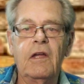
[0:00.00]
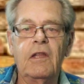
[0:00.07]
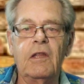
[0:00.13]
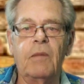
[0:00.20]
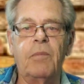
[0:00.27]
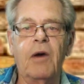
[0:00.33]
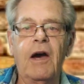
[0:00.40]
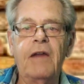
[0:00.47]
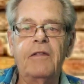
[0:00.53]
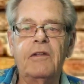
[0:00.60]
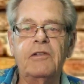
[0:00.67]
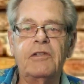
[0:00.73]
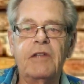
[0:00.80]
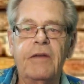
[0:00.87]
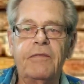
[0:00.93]
The
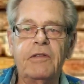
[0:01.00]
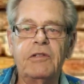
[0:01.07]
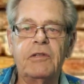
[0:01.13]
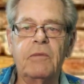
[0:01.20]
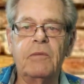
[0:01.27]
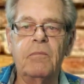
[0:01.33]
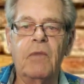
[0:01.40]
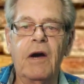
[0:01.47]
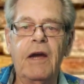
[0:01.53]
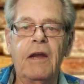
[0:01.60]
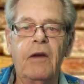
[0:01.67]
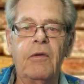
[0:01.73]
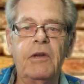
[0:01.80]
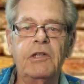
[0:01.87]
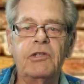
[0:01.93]
python suffered some
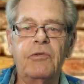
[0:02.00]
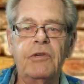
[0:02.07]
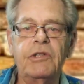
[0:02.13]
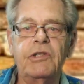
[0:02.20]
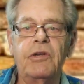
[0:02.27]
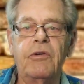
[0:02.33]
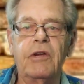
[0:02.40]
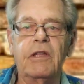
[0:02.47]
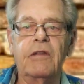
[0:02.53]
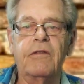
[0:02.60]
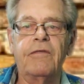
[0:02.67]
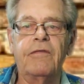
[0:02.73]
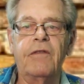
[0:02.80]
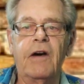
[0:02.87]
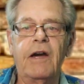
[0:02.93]
minor injuries during the
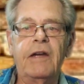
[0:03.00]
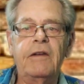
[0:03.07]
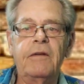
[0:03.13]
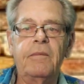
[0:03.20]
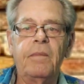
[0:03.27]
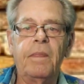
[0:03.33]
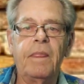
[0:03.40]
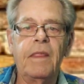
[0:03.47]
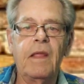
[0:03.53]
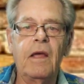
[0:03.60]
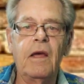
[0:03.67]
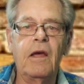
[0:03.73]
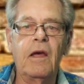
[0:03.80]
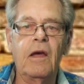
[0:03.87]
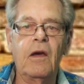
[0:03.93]
fight,
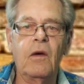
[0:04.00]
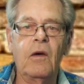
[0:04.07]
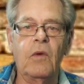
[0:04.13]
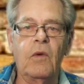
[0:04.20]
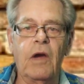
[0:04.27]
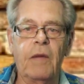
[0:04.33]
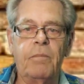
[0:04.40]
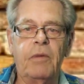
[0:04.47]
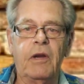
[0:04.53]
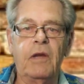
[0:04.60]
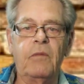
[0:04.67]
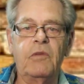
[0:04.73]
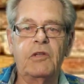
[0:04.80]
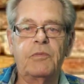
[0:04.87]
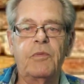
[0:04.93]
but
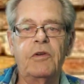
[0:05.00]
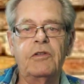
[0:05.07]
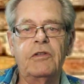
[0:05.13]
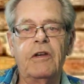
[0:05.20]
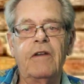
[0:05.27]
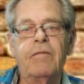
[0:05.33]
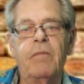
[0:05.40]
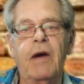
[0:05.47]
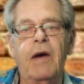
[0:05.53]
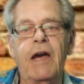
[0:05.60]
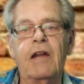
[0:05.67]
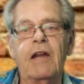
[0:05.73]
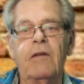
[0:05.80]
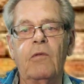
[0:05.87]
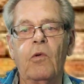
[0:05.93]
it was preserved by
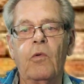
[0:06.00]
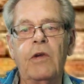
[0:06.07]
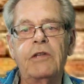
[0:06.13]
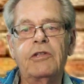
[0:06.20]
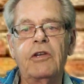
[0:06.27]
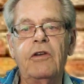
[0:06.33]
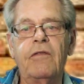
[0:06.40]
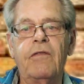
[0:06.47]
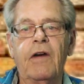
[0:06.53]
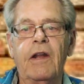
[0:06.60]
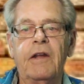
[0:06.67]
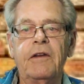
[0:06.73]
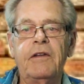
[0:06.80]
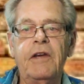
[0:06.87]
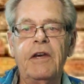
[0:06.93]
animal rescue
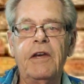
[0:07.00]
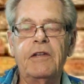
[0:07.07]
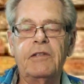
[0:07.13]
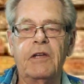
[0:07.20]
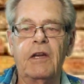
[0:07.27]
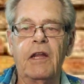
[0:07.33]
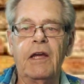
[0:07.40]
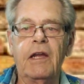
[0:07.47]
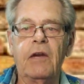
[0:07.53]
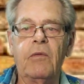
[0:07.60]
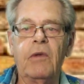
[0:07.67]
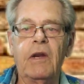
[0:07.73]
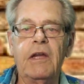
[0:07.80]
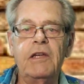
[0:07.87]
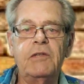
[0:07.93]
volunteers and later
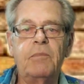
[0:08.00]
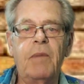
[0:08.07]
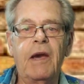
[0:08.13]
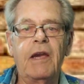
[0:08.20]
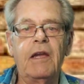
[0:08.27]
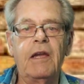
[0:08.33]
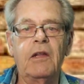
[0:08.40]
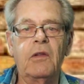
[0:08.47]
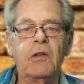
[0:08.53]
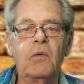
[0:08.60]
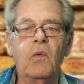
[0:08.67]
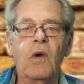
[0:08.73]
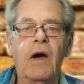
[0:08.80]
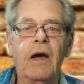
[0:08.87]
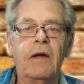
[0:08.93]
released back into the
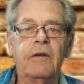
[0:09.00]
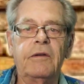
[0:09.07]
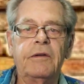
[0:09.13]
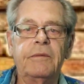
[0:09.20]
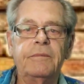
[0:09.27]
wild.